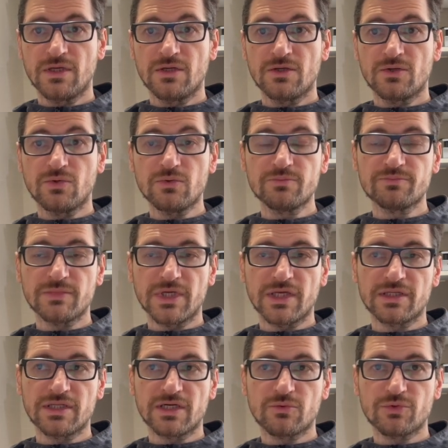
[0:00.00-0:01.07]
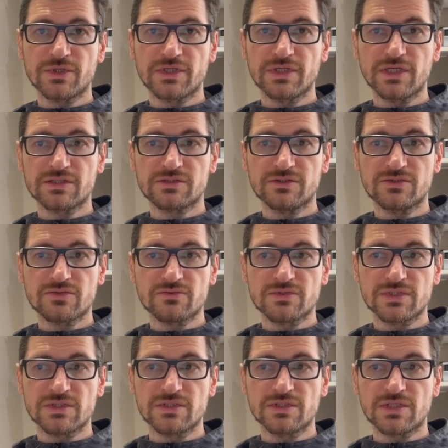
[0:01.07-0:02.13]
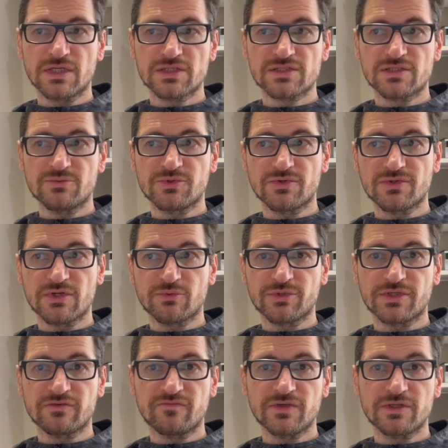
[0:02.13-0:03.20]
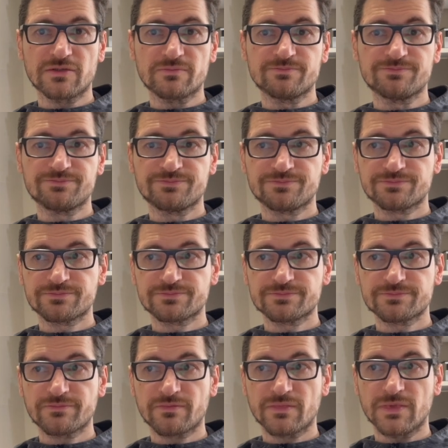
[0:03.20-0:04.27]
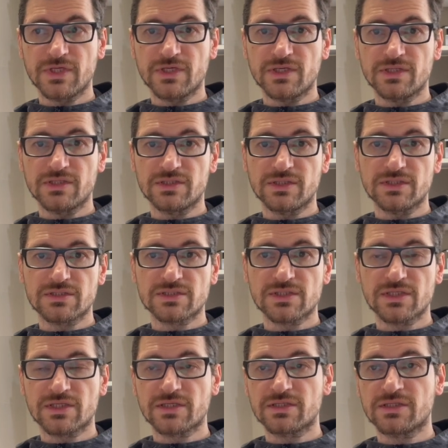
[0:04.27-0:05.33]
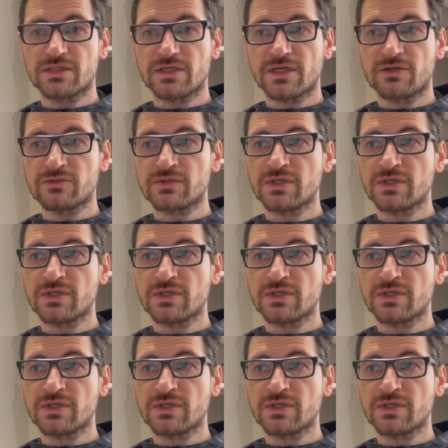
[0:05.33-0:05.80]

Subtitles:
Cool, and now we're connected to the custom node that we configured, and it's syncing the account.